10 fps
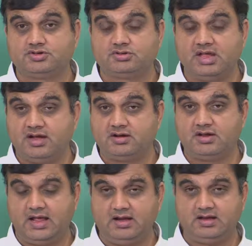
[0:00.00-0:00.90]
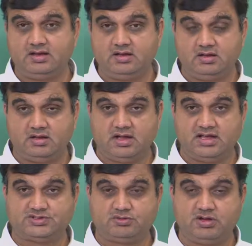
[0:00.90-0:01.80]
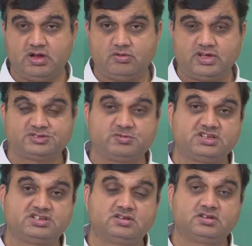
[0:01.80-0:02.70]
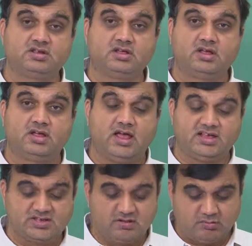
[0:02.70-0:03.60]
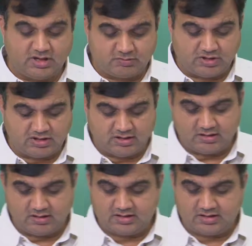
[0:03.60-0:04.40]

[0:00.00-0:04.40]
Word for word: So, that reality has to be now expressed as a mathematical